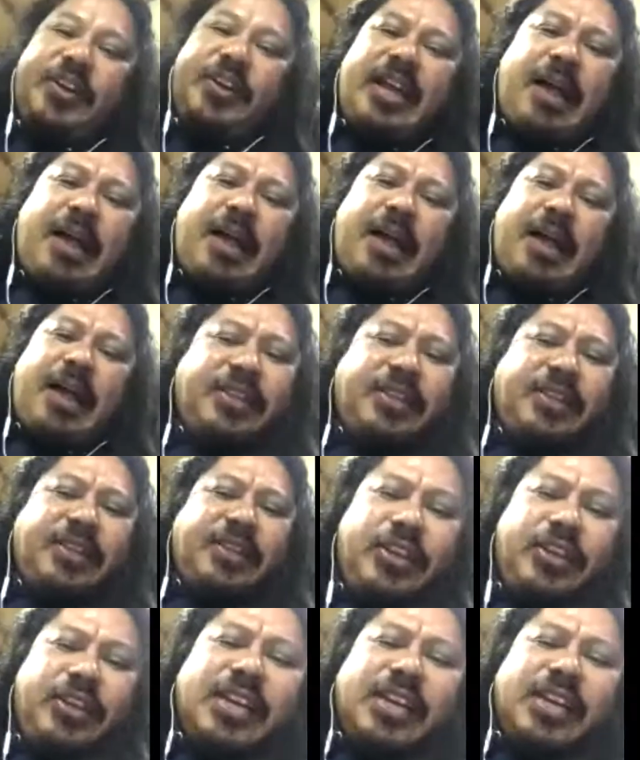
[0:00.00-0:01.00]
Believe it or not,
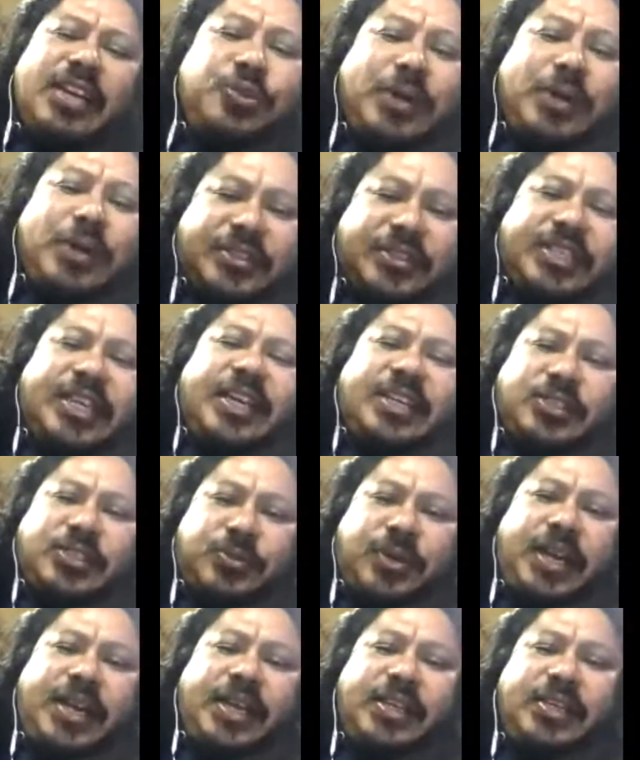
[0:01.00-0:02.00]
I mean, you guys do
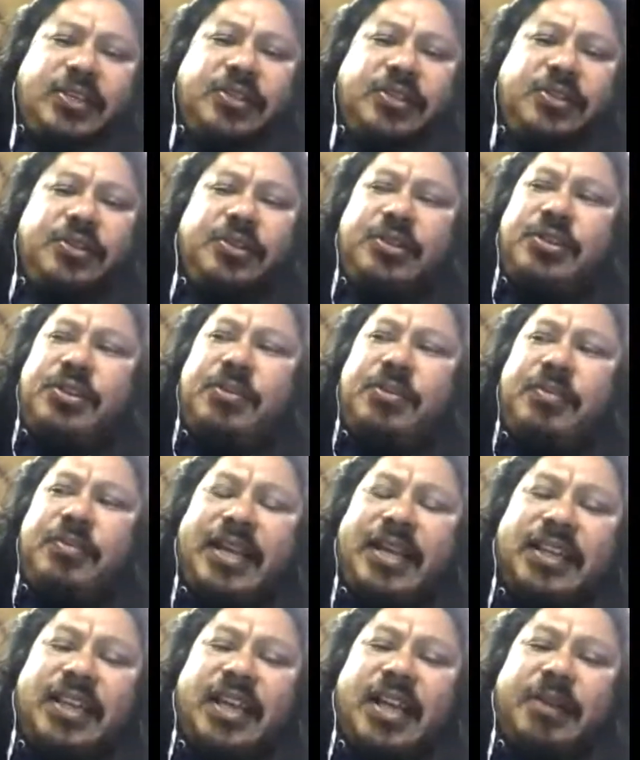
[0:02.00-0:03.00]
outtakes, right?
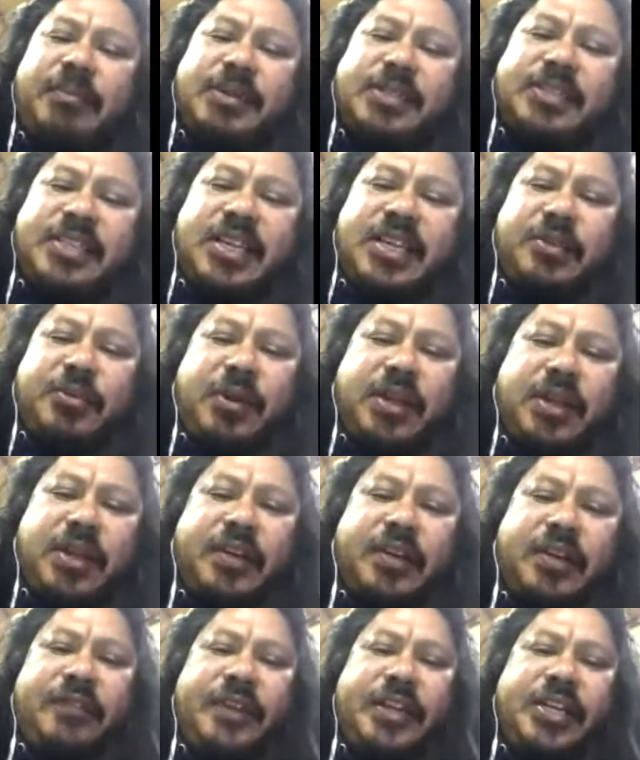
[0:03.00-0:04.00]
You make a lot of mistakes
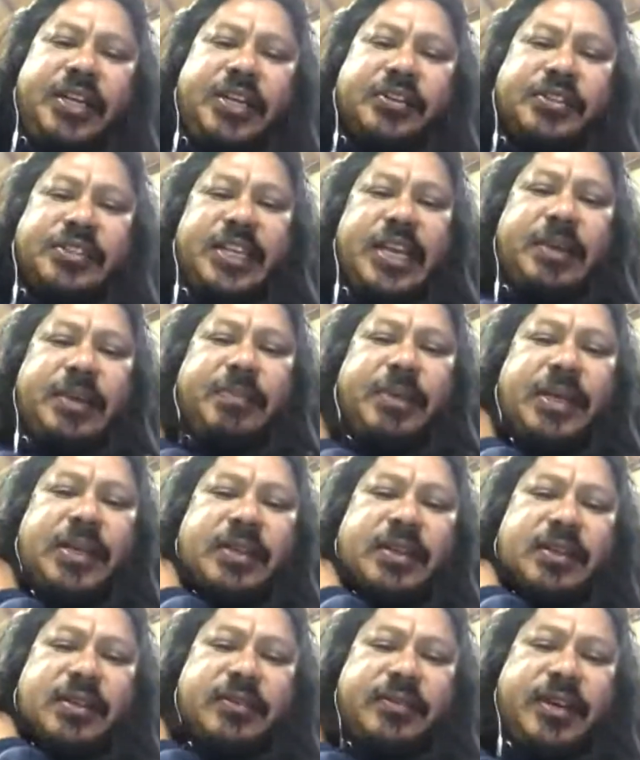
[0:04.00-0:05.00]
while you're
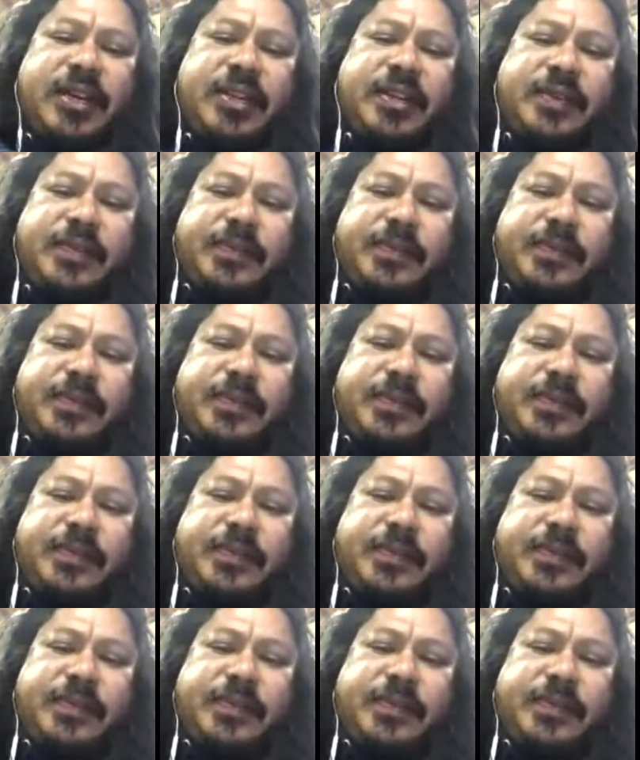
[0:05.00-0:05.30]
videotaping, right?